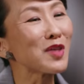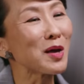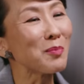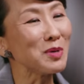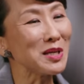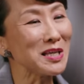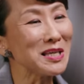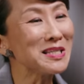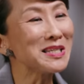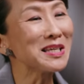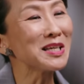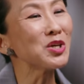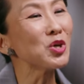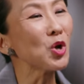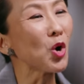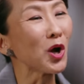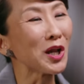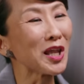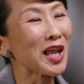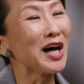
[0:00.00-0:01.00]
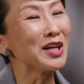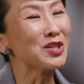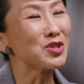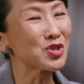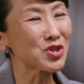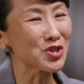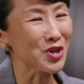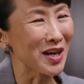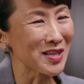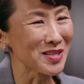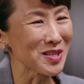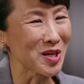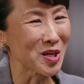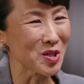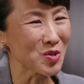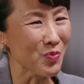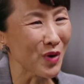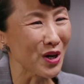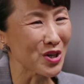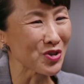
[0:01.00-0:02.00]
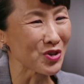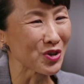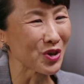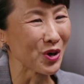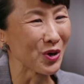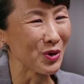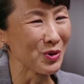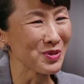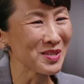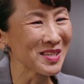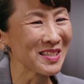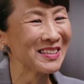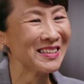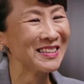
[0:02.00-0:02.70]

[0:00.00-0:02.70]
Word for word: them eating your lunch, as the expression goes.